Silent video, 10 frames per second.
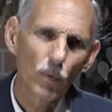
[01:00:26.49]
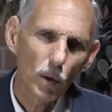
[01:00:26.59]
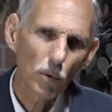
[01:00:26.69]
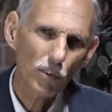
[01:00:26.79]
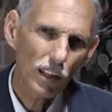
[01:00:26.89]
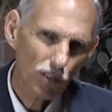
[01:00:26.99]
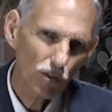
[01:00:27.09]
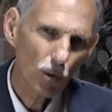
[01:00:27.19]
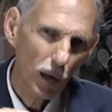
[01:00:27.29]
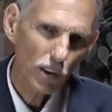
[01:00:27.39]
We will see, as
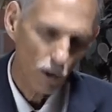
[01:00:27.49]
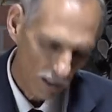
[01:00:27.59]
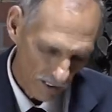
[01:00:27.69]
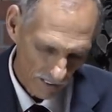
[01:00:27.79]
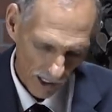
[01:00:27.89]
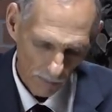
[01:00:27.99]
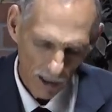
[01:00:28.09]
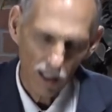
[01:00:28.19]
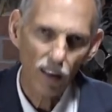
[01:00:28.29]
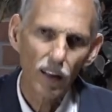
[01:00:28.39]
Sister White told us, the same
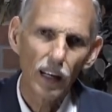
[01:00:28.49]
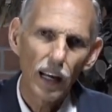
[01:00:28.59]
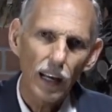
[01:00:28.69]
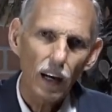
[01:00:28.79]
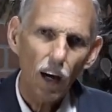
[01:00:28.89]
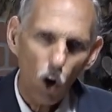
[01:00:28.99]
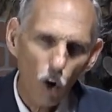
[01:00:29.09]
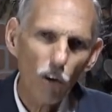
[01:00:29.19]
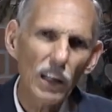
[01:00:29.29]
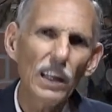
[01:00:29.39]
thing.
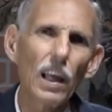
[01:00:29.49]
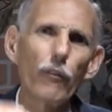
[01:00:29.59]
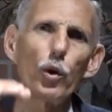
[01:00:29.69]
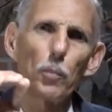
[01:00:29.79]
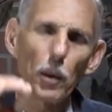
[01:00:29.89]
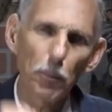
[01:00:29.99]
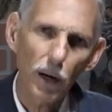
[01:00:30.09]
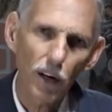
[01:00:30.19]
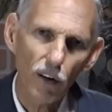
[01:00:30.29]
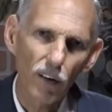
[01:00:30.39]
Only if you
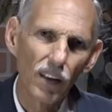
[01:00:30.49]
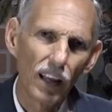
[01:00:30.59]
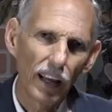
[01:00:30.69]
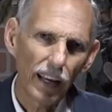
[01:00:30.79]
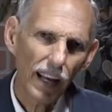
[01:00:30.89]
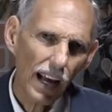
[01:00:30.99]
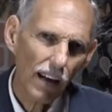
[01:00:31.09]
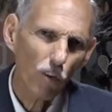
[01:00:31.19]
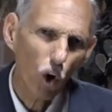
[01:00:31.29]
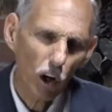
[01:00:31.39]
prepare and
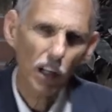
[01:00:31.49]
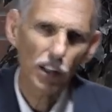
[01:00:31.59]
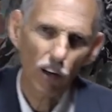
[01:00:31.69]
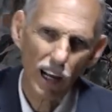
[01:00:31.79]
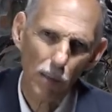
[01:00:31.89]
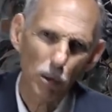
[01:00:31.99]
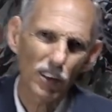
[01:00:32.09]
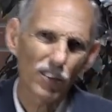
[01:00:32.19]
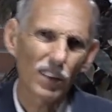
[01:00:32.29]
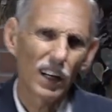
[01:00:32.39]
have oil in your lamp,
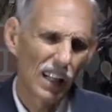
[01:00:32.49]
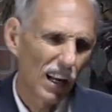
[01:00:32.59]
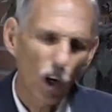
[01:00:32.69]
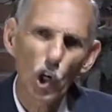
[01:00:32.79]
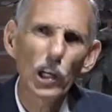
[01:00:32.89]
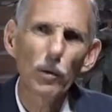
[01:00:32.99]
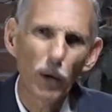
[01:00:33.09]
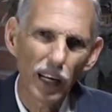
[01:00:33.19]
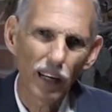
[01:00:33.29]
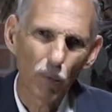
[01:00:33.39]
which is the early
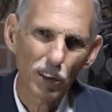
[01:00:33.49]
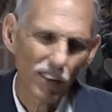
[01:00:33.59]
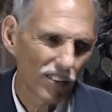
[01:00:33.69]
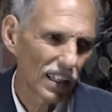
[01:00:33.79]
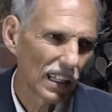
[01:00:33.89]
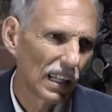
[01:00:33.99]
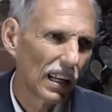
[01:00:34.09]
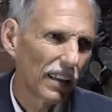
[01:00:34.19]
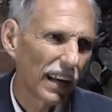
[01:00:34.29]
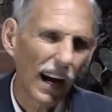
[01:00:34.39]
rain, which is the
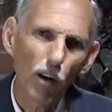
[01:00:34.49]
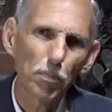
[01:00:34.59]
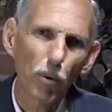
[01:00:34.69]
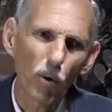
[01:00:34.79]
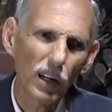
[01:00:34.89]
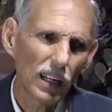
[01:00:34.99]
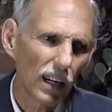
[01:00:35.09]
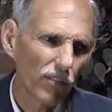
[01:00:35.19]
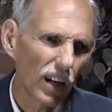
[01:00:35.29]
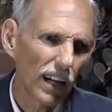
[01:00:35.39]
outpouring
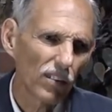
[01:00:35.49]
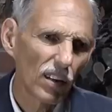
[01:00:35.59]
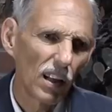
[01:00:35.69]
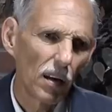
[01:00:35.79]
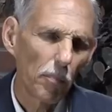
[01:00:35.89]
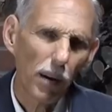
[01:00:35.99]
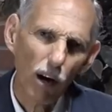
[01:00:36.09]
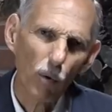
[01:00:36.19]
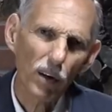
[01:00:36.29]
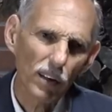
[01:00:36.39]
of God's
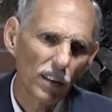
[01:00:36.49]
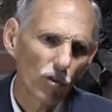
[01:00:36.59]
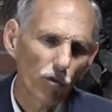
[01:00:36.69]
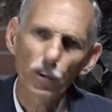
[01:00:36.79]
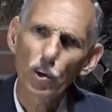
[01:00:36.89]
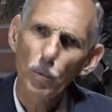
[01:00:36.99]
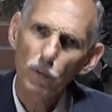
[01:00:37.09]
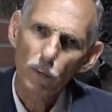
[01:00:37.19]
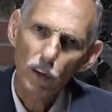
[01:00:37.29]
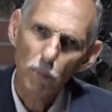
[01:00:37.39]
power
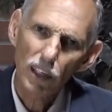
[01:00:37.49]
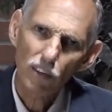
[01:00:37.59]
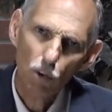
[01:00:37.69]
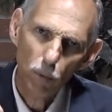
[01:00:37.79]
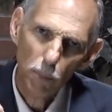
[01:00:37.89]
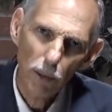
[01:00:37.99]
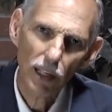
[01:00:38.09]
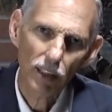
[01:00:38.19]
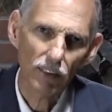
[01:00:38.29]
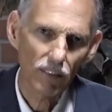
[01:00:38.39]
to bring us to
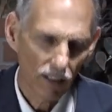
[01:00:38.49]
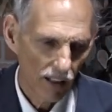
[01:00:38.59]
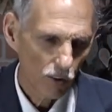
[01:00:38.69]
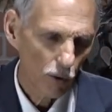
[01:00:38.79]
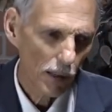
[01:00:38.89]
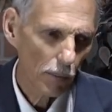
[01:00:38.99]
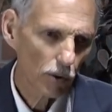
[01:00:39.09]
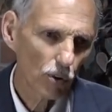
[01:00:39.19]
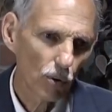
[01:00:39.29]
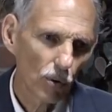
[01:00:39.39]
repentance, to be
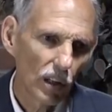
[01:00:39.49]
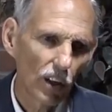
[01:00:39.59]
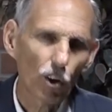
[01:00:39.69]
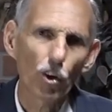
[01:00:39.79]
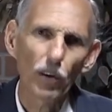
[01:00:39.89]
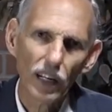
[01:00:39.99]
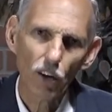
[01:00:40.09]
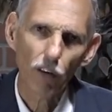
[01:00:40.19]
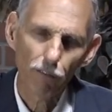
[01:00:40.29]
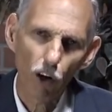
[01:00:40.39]
able to
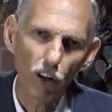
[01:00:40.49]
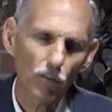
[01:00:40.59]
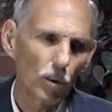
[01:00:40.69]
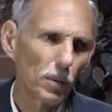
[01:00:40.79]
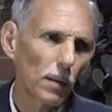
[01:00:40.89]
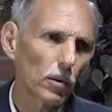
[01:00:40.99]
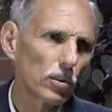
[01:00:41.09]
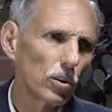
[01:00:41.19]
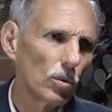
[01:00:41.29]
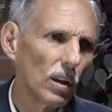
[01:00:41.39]
correct our faults, to be able
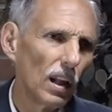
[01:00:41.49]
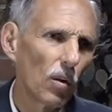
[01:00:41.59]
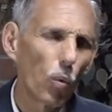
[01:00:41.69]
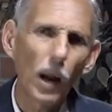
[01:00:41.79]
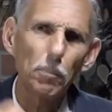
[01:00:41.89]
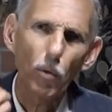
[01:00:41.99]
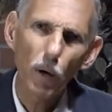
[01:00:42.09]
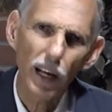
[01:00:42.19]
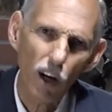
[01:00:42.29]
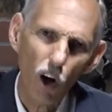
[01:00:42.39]
to wipe
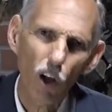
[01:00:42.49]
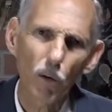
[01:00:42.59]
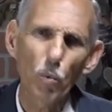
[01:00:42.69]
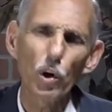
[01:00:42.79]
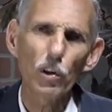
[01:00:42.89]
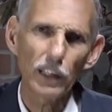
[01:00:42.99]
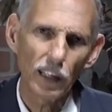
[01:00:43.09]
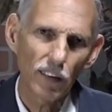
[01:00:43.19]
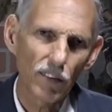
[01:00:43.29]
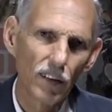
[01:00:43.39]
away all
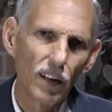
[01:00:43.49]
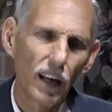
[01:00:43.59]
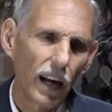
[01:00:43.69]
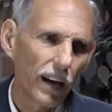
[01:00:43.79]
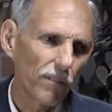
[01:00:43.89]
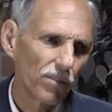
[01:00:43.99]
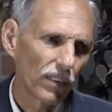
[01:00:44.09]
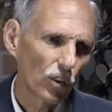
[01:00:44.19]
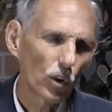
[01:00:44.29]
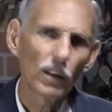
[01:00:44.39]
worldliness,
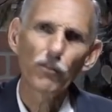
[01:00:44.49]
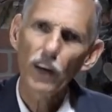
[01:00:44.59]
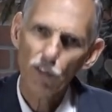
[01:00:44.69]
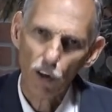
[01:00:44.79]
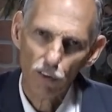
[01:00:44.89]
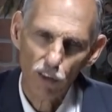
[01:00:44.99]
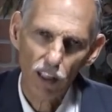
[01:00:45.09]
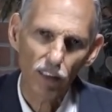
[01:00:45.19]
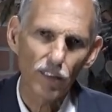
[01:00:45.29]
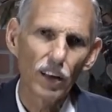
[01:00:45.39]
to confess our
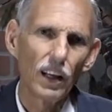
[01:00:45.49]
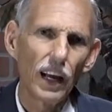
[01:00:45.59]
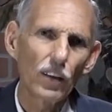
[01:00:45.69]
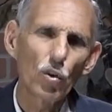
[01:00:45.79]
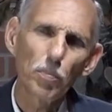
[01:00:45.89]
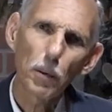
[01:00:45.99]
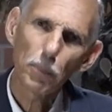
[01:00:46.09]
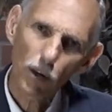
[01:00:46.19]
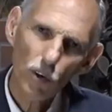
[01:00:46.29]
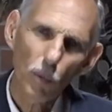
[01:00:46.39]
sins, and to
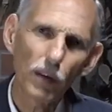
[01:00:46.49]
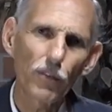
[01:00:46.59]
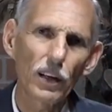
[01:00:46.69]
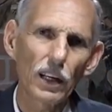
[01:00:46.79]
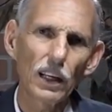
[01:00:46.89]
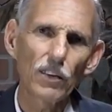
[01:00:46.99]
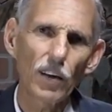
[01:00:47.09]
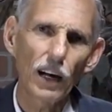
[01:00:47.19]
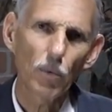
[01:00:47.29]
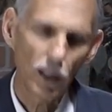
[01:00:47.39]
prepare the way for the
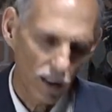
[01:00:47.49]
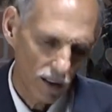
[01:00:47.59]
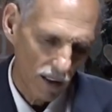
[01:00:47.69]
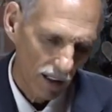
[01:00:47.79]
King's highway